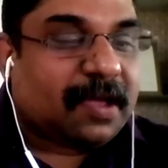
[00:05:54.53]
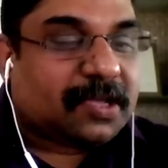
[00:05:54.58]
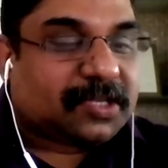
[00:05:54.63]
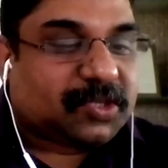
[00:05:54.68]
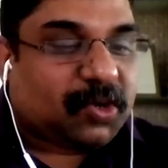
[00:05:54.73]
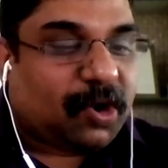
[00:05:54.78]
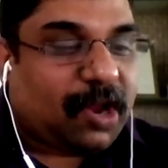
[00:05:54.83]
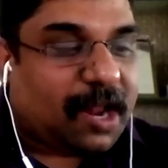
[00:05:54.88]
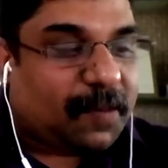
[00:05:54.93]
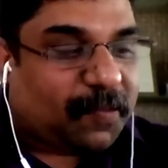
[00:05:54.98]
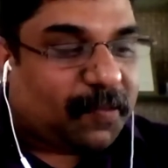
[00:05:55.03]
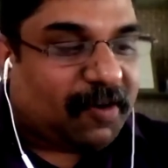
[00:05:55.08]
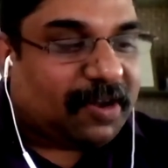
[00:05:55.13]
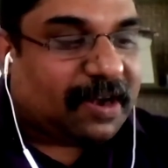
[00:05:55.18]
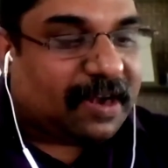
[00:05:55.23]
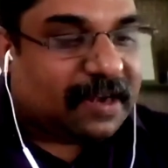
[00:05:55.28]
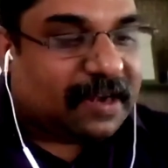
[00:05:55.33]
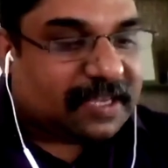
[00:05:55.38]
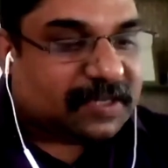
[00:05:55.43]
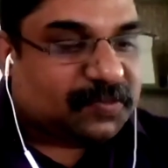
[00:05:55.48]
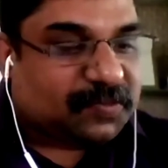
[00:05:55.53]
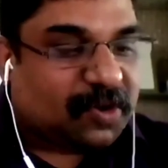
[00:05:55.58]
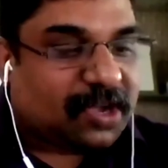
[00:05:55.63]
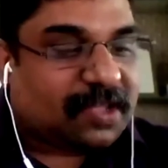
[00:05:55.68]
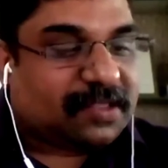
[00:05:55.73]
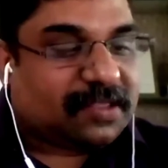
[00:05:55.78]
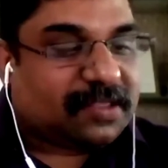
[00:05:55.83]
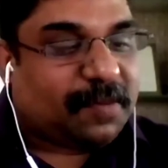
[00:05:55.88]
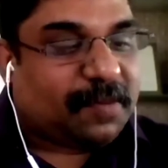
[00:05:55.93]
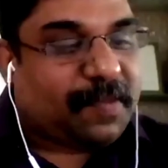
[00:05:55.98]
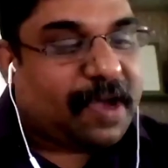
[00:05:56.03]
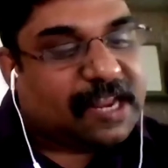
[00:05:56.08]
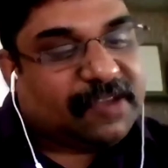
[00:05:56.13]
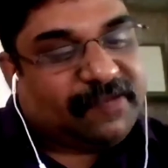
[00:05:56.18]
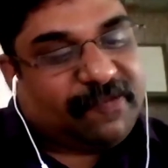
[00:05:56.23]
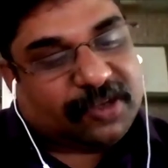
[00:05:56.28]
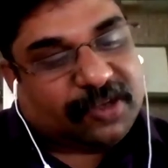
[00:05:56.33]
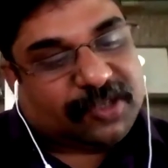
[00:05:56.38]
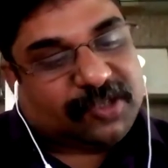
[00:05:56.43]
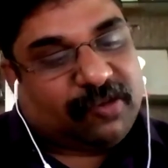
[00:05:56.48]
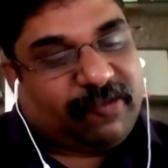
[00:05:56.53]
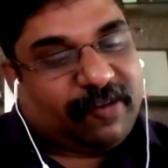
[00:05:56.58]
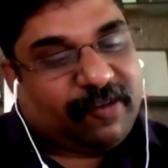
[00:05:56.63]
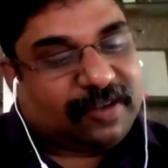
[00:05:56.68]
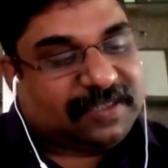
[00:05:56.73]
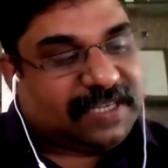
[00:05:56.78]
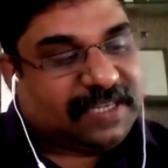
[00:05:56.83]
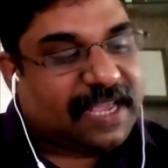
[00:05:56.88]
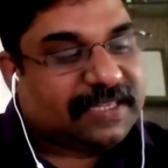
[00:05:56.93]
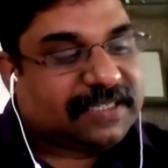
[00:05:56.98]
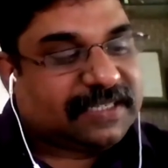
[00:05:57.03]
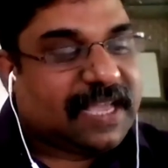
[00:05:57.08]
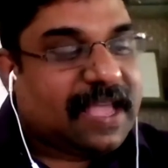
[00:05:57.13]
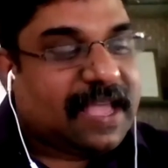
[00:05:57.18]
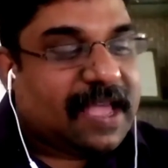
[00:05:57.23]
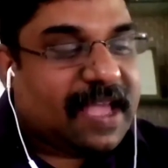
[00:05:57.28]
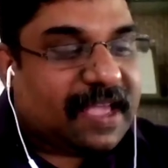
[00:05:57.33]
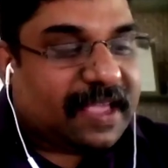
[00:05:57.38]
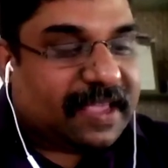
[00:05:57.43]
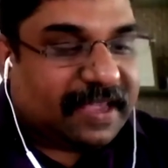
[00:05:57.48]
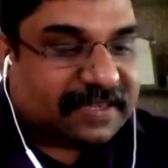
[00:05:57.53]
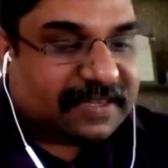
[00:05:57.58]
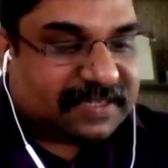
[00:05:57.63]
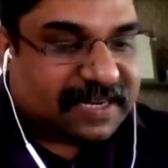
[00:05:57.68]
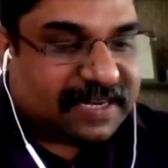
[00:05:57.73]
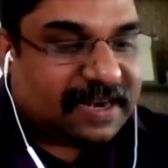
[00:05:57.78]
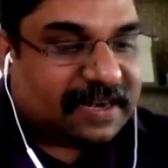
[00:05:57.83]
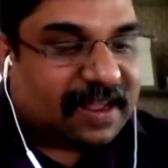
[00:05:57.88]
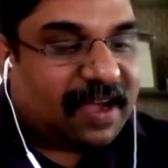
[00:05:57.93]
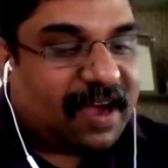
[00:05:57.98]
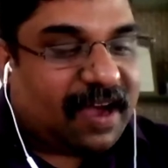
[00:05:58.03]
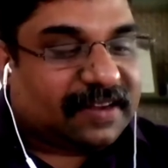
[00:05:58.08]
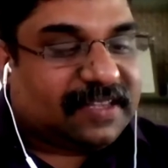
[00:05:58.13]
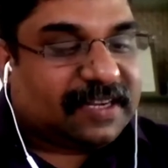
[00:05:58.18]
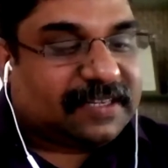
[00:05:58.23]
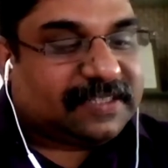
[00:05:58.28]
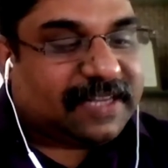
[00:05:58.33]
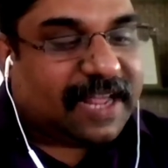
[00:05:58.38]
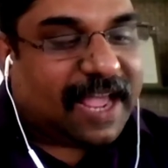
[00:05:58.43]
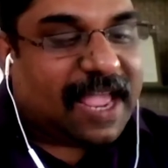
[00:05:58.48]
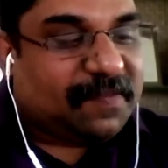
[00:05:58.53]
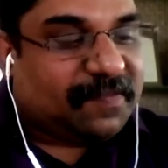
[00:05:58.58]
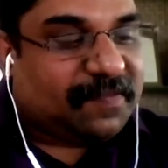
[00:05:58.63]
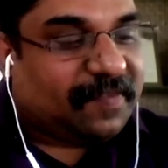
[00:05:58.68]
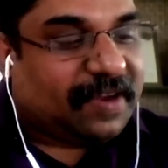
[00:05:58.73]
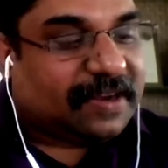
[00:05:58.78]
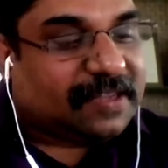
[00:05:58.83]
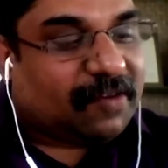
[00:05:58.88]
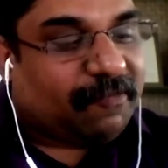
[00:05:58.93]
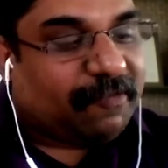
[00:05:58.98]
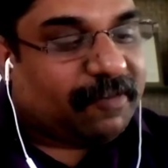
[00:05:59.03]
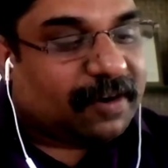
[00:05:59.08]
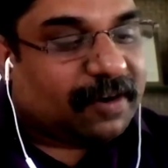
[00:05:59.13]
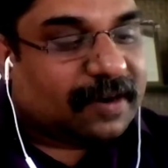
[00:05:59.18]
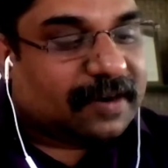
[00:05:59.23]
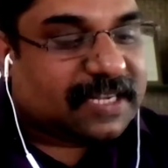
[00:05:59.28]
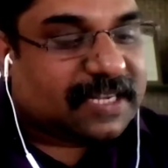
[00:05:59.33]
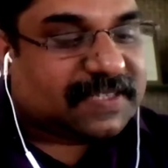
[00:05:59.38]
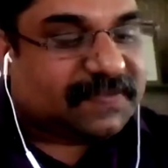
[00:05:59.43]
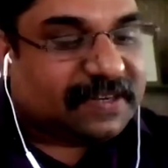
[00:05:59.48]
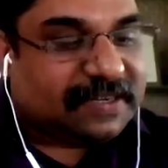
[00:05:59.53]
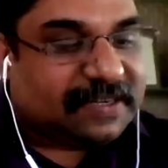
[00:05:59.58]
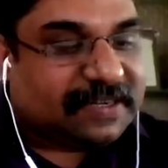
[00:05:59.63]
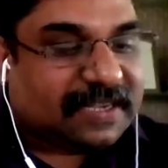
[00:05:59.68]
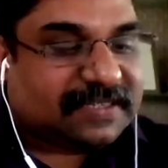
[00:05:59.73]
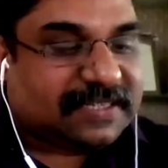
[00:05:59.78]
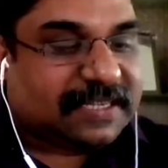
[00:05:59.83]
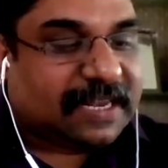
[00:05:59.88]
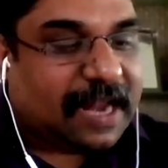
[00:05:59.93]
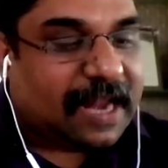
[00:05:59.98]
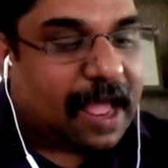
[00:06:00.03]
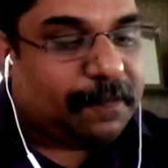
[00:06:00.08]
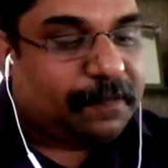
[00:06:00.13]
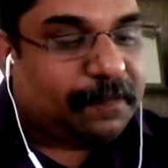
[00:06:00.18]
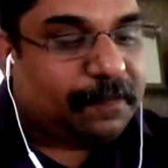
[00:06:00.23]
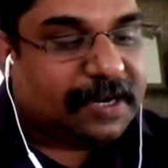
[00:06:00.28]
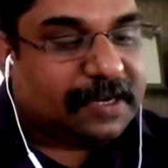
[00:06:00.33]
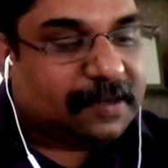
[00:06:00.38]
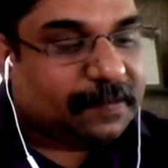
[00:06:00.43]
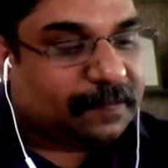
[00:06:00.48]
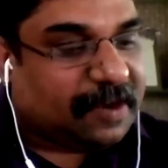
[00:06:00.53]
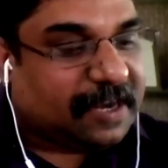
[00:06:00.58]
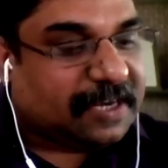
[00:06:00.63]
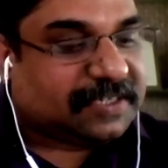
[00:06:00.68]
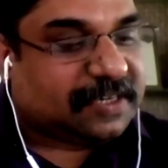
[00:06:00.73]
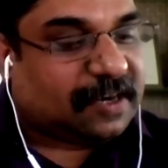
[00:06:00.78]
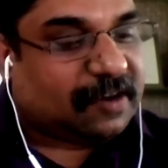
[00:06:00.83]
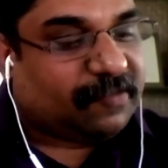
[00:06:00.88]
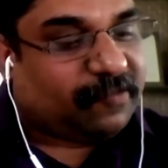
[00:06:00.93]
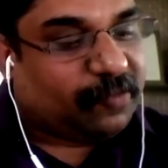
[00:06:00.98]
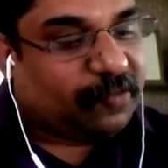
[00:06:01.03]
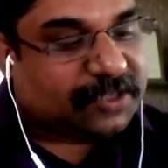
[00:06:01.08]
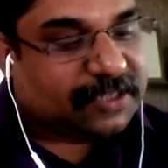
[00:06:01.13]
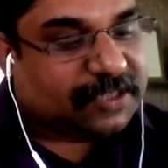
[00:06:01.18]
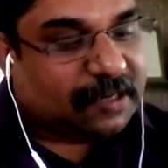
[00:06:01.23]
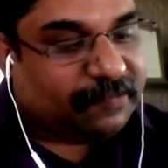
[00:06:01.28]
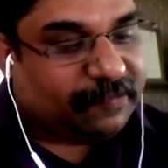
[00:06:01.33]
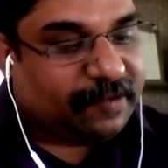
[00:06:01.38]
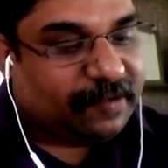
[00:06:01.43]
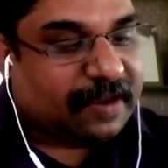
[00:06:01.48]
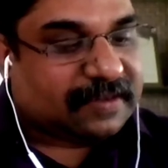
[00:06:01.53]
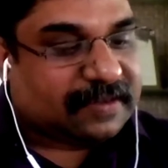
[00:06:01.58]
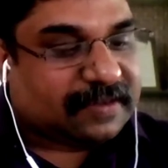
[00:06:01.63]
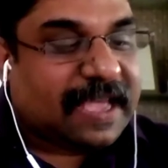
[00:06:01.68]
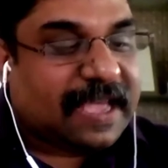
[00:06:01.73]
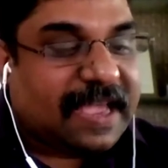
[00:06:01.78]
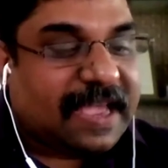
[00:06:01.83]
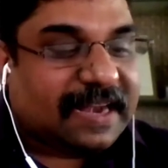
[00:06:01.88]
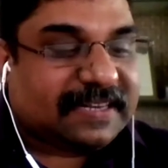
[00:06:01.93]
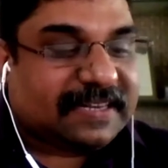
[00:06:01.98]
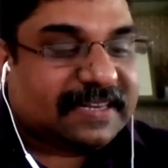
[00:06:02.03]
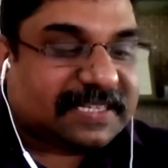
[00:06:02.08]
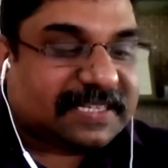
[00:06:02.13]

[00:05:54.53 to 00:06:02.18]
solar power in his book, The Manifesto for Change. He said, at the time when the world is witnessing rapid depletion of fossil fuels, it is